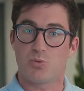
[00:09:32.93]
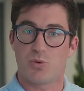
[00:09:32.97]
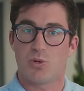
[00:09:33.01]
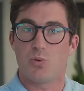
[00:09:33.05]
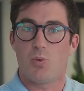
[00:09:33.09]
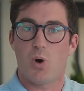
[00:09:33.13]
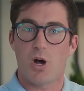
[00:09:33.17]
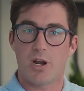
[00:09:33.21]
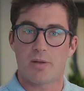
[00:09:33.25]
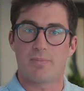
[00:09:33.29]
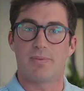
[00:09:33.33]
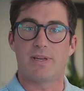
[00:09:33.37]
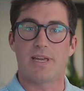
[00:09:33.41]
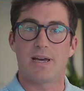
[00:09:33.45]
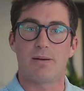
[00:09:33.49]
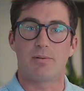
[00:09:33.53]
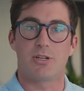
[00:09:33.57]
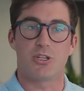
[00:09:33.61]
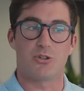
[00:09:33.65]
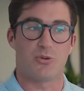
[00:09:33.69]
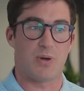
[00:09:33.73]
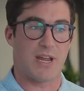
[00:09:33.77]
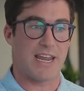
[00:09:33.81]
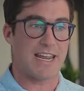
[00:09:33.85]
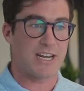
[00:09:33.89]
We want to be able
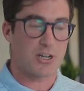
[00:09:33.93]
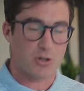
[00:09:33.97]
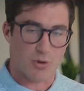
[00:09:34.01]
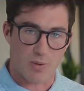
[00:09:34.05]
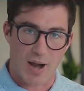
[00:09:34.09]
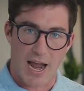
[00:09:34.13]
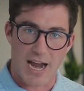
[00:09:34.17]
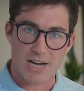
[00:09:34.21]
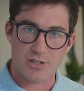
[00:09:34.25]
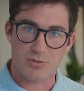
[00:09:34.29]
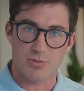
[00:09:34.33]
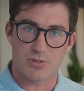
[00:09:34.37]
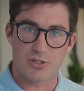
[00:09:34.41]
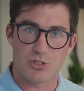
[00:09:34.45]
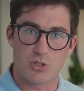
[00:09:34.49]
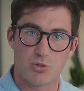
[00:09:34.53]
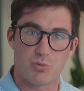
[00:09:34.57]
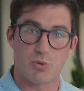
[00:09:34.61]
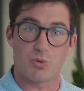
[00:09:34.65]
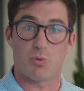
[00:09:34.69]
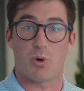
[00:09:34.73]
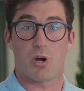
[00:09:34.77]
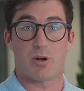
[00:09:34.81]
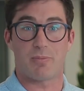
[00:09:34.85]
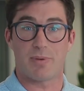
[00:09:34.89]
to interact with you.
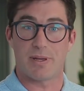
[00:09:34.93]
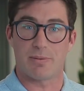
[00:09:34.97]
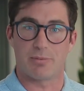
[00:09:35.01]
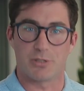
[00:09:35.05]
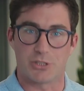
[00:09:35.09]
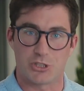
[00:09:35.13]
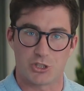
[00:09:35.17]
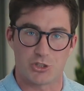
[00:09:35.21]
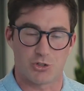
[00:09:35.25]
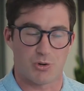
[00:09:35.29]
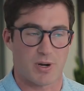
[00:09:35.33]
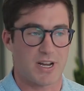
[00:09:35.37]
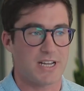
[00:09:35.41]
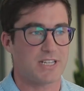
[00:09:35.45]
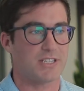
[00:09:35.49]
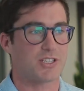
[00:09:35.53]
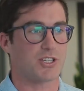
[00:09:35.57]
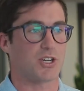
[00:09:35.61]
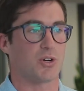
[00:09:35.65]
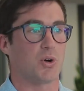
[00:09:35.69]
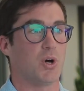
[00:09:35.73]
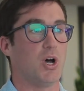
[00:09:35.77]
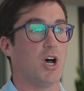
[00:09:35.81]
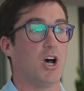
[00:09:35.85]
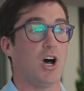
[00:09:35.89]
We want to be able to train.
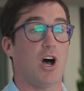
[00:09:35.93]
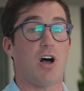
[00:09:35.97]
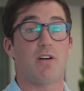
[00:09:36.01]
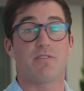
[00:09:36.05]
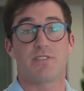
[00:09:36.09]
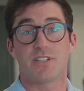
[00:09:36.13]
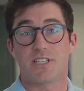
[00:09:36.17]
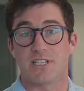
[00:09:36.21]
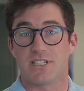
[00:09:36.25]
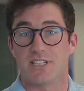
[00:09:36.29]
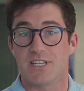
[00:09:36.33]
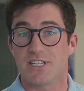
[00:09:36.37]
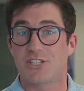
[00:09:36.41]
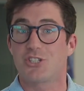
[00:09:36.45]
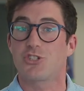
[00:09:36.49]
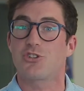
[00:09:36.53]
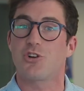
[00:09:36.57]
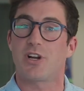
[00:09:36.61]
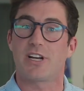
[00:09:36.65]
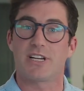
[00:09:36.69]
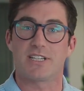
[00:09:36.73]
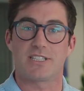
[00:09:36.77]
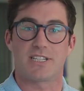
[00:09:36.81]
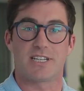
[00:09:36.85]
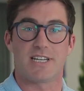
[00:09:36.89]
So obviously this
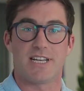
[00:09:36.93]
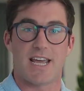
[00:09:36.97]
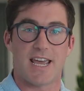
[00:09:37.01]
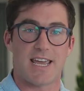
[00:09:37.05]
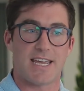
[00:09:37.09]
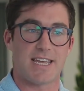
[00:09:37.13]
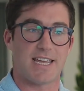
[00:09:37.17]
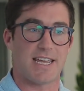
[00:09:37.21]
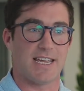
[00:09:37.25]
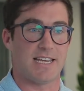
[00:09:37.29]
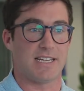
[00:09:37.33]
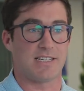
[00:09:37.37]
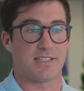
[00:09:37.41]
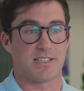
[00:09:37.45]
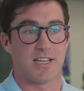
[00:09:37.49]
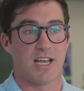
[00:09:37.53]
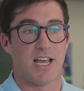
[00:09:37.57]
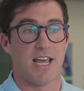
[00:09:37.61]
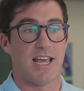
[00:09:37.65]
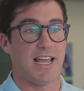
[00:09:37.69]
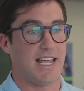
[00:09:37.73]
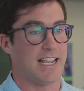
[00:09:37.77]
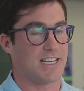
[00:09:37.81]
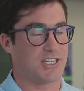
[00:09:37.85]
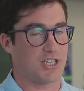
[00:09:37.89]
training today
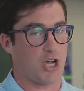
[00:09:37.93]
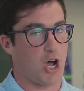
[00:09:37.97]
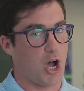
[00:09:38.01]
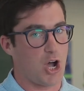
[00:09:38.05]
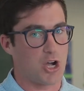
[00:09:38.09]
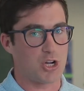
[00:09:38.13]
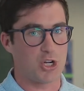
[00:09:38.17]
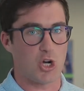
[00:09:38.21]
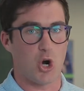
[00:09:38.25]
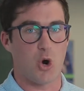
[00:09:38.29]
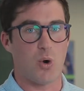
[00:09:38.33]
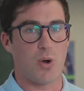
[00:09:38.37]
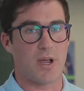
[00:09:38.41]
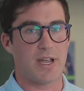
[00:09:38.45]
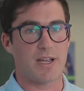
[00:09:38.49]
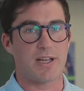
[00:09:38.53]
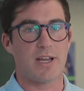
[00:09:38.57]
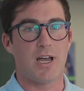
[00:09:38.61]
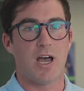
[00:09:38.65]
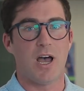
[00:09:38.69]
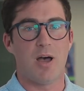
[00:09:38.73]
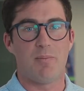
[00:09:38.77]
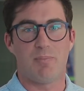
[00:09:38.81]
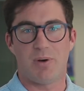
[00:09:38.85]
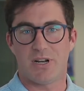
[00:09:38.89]
it's ongoing,
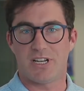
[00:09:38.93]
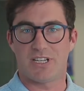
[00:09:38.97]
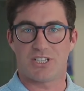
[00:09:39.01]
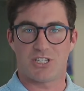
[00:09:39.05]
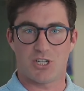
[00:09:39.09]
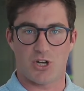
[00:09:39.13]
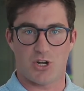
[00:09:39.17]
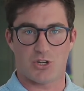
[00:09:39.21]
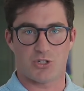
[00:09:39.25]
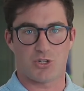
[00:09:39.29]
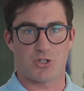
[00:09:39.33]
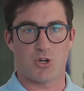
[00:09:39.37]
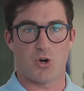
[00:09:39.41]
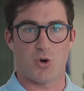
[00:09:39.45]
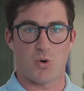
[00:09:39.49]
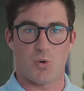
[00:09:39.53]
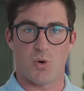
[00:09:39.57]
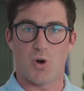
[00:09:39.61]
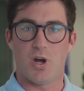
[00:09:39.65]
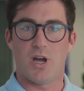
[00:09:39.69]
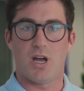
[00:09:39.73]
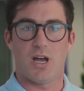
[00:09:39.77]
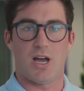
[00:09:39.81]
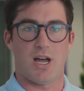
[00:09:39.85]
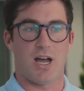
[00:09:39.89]
but it's also
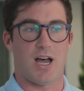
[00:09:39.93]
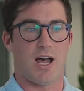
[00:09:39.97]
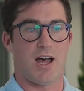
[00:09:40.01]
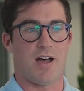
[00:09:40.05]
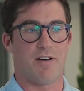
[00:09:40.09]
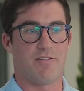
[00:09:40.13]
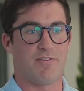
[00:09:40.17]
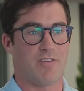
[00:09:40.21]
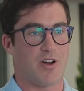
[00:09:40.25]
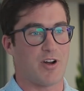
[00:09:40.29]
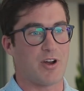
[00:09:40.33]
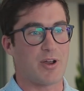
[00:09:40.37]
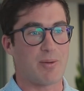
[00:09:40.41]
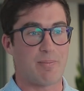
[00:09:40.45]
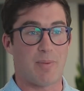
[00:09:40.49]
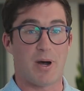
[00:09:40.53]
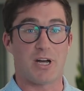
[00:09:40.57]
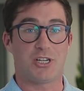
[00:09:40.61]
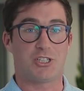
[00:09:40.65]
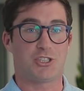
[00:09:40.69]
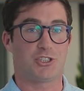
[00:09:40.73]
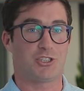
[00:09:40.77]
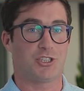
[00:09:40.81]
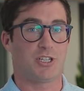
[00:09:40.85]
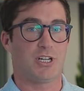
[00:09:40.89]
very
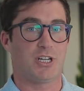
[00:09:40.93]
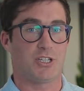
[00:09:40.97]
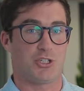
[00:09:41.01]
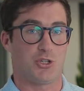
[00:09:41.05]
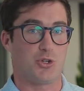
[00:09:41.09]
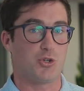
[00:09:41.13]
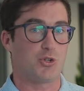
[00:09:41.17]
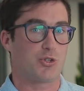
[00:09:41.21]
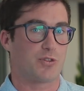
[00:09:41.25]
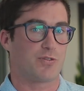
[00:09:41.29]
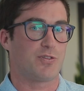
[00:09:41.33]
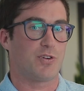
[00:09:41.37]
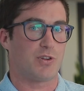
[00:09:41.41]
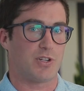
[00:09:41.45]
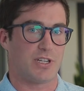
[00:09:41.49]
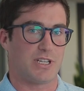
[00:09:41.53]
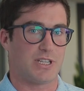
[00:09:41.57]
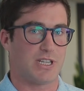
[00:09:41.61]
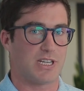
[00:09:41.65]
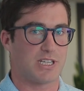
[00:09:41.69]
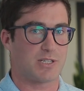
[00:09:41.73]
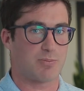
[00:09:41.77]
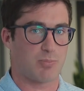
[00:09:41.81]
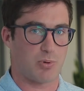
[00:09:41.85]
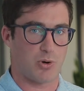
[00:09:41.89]
much useful
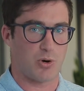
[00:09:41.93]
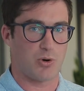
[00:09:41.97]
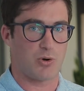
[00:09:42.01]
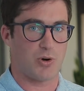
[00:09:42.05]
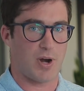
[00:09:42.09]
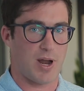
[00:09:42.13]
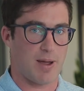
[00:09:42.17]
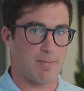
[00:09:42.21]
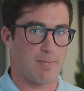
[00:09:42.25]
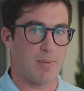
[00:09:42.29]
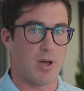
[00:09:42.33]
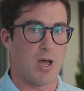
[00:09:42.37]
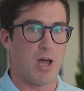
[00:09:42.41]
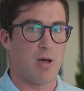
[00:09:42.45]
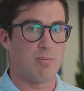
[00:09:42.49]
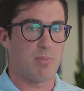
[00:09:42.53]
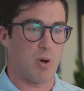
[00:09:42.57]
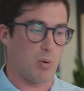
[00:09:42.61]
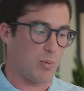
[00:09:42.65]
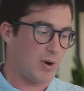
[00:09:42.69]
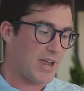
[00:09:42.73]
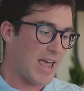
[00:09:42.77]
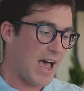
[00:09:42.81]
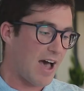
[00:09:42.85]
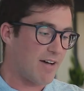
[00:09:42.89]
in this program.
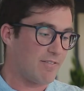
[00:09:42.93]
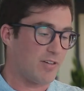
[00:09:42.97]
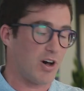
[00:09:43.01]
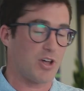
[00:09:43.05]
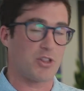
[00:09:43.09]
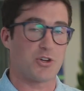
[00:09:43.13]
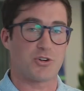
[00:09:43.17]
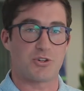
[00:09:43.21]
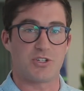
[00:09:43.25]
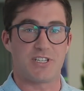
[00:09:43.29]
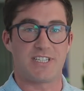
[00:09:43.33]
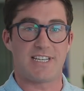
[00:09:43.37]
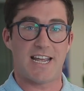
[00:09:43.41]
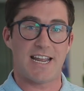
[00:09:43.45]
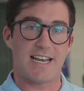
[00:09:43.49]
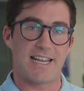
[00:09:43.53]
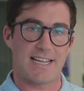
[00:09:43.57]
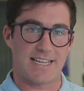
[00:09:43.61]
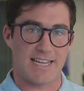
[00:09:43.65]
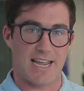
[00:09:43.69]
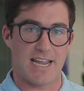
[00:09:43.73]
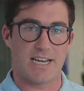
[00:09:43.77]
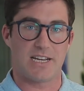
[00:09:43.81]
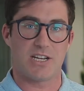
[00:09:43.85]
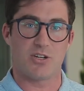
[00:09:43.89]
But we have other
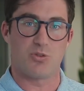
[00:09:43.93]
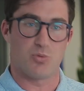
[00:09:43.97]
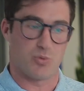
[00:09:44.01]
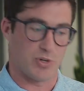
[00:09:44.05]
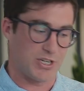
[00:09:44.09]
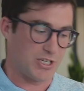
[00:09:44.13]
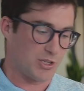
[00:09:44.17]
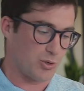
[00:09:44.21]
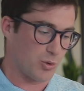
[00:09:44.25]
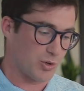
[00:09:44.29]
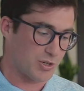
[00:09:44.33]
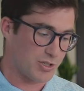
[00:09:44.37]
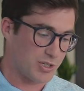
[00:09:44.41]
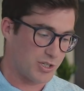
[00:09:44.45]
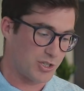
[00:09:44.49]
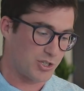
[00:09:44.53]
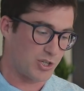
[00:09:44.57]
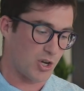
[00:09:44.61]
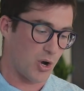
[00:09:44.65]
dedicated resources.